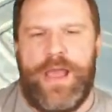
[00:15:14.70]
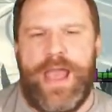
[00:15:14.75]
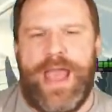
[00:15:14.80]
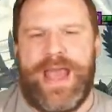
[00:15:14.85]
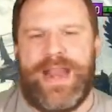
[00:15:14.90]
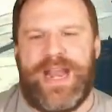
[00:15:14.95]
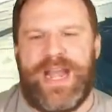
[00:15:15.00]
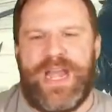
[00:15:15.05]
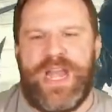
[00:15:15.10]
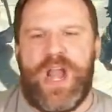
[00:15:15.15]

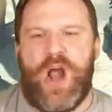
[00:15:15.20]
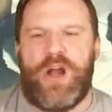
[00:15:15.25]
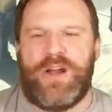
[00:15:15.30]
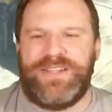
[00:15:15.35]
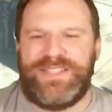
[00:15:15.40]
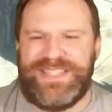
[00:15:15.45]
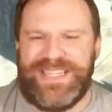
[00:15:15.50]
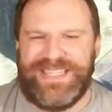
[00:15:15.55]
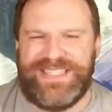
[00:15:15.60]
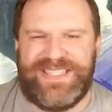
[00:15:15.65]
and a
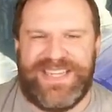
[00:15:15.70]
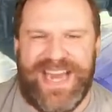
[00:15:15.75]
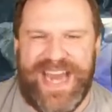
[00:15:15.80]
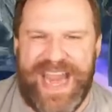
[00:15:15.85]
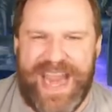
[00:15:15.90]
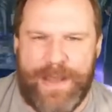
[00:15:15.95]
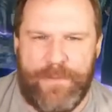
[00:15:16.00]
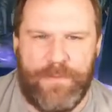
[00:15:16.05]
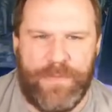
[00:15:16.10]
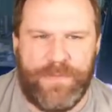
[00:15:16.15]
Narcissus
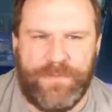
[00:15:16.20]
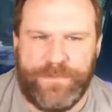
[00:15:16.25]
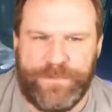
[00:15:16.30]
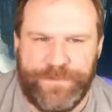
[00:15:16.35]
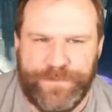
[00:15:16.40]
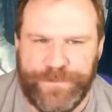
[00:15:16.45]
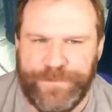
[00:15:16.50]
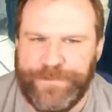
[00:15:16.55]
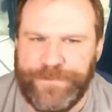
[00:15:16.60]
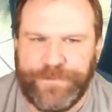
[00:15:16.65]
team.
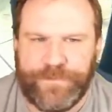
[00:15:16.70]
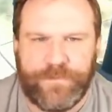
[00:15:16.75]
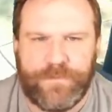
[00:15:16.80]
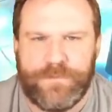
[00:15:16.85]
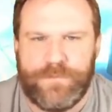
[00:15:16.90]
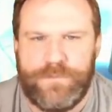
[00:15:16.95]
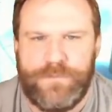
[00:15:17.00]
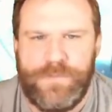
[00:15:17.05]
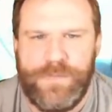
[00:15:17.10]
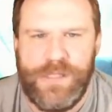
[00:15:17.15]

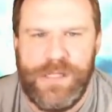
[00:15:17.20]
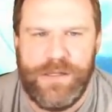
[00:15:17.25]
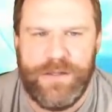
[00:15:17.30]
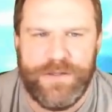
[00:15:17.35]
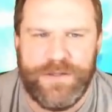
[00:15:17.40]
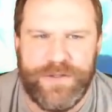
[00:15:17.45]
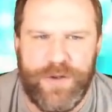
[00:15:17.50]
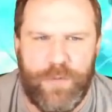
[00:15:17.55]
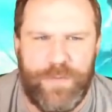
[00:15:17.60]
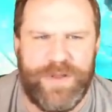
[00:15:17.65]

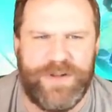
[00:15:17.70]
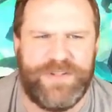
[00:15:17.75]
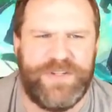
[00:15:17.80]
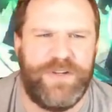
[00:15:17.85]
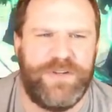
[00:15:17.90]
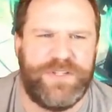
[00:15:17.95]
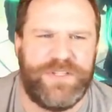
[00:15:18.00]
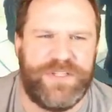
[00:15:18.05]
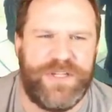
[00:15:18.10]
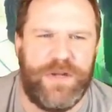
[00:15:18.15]
Oh, but there's
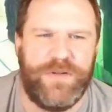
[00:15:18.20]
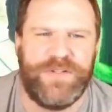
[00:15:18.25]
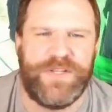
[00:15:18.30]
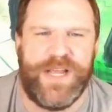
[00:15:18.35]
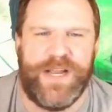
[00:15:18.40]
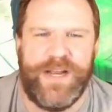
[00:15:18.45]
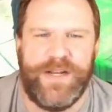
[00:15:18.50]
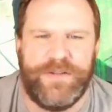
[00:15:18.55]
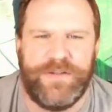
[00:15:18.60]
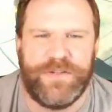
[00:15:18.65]
no stone
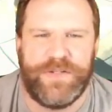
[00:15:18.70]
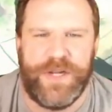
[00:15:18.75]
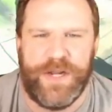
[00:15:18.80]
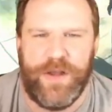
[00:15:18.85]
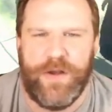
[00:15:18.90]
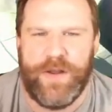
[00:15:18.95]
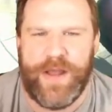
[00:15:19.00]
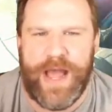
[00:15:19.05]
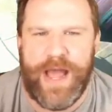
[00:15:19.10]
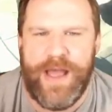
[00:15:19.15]
skin. Interesting.
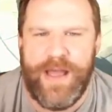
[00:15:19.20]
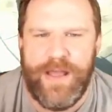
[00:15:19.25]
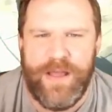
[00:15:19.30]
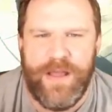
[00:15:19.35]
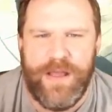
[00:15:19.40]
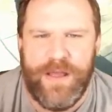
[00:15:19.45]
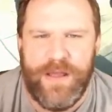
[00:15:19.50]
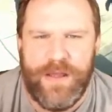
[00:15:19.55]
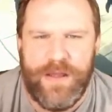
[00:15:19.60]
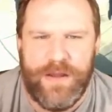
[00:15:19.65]
Okay.
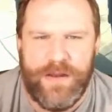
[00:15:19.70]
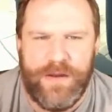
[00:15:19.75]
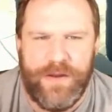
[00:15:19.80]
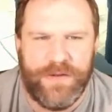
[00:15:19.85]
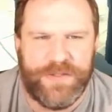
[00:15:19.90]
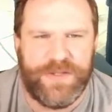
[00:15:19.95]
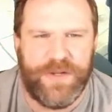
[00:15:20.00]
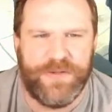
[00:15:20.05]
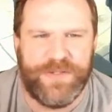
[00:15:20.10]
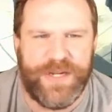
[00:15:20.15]

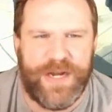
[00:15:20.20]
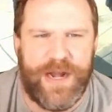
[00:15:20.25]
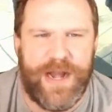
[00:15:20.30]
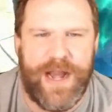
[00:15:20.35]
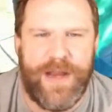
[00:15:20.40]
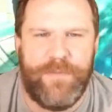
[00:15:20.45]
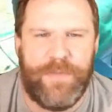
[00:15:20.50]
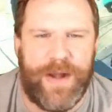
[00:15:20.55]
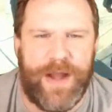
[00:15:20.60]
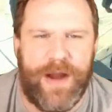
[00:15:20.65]
No stone skin on
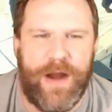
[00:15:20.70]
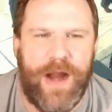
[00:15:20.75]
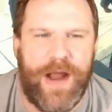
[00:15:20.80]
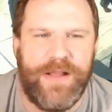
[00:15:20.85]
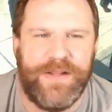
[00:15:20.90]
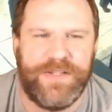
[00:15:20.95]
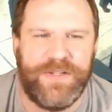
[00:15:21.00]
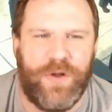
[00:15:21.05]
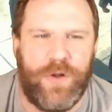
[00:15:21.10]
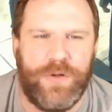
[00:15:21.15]
anybody. All right,
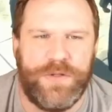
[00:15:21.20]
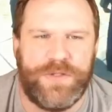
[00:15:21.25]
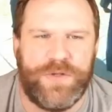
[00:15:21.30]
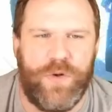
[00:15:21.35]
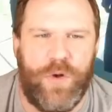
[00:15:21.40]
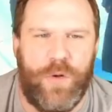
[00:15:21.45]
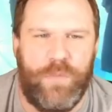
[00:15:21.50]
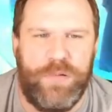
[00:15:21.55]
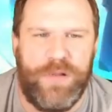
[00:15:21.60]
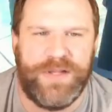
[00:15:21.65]
this is old
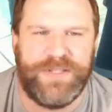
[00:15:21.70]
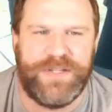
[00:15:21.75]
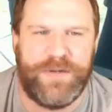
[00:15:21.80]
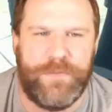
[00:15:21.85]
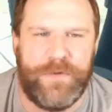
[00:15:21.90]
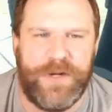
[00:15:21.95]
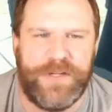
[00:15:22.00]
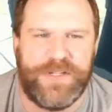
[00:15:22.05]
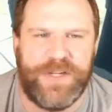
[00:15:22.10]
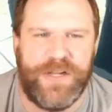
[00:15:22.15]
school. Plus
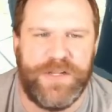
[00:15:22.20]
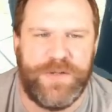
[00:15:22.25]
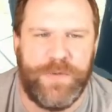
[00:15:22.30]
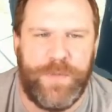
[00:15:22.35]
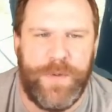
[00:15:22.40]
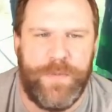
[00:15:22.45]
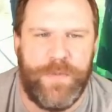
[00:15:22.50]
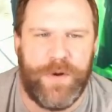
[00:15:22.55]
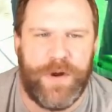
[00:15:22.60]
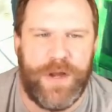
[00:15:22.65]
I'm Marichka, so
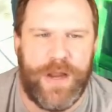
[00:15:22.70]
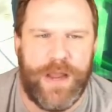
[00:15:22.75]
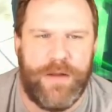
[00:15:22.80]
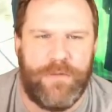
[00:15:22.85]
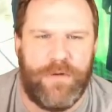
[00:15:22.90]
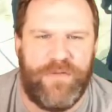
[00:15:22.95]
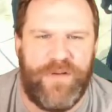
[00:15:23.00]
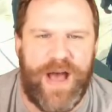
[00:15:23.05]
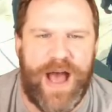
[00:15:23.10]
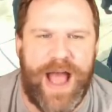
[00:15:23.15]
people are going to get
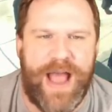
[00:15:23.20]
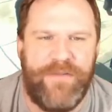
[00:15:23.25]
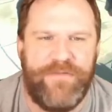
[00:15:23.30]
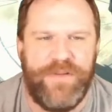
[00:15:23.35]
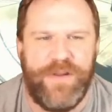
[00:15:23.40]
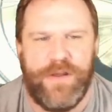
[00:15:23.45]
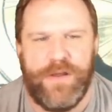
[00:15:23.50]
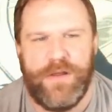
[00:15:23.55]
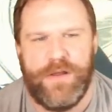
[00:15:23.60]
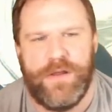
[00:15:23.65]

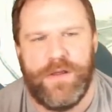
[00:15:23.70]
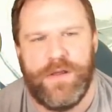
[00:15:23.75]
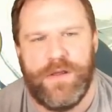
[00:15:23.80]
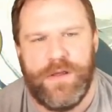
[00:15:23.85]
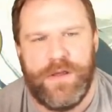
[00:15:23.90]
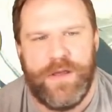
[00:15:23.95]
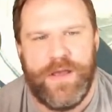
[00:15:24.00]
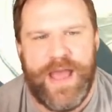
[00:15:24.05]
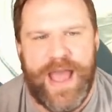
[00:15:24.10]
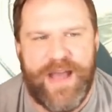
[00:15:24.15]
revived.
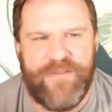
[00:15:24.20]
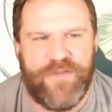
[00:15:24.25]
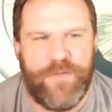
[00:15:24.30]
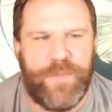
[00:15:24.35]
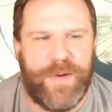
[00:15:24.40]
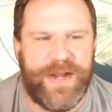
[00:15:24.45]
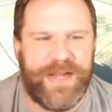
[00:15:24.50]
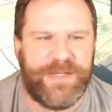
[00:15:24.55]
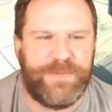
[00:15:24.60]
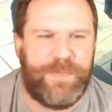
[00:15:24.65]

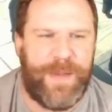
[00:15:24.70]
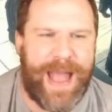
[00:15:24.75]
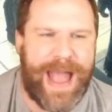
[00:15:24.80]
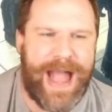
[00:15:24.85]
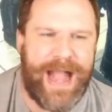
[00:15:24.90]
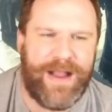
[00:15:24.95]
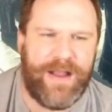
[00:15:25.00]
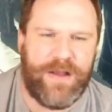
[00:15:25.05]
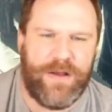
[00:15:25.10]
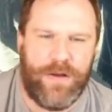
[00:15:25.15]
Everybody's
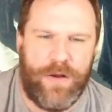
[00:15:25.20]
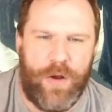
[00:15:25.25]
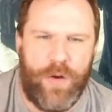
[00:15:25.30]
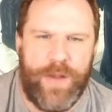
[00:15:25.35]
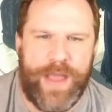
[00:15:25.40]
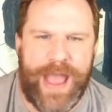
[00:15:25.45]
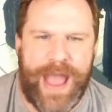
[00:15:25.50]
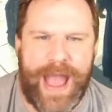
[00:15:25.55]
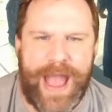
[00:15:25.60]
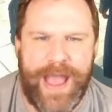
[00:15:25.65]
back.
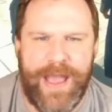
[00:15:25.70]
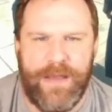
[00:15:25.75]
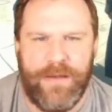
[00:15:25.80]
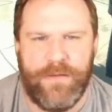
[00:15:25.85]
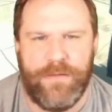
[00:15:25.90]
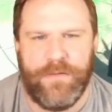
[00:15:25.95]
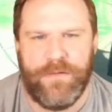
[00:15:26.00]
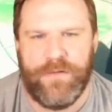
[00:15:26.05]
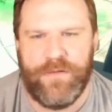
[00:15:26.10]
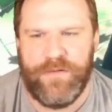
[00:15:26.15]
Okay.
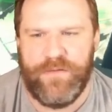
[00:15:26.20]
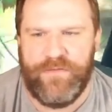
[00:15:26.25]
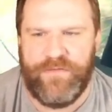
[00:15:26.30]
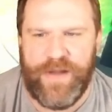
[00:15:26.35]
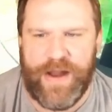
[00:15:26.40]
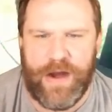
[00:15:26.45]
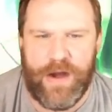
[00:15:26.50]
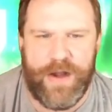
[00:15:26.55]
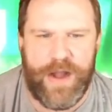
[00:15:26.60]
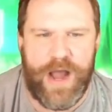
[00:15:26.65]

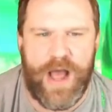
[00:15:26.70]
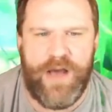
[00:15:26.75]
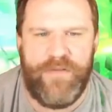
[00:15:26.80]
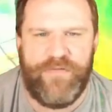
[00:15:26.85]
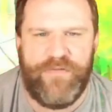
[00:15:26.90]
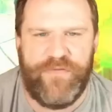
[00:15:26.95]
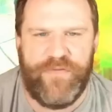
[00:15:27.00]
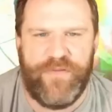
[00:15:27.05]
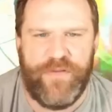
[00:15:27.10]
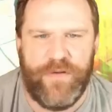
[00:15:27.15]
Fair
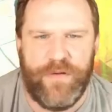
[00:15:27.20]
enough.